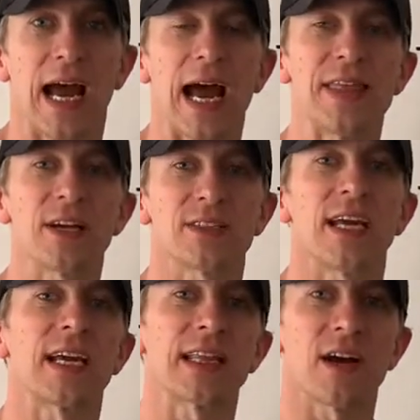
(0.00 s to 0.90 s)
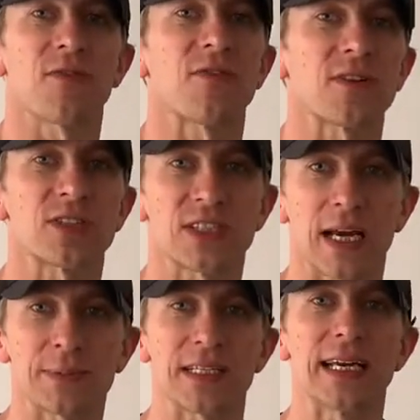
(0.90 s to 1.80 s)
and they're taking their first
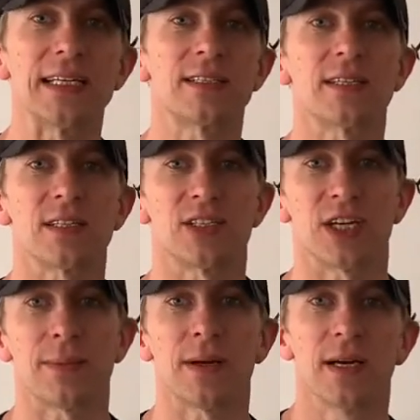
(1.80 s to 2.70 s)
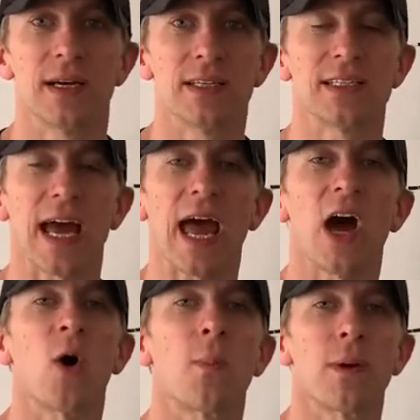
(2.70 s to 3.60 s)
steps into the gym to
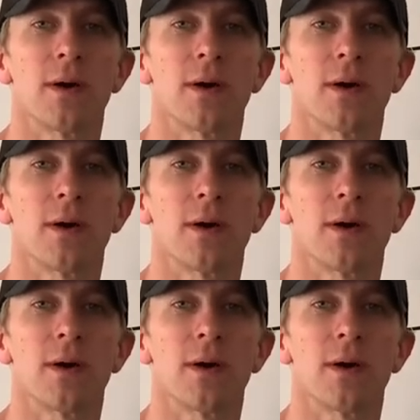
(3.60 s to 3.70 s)
help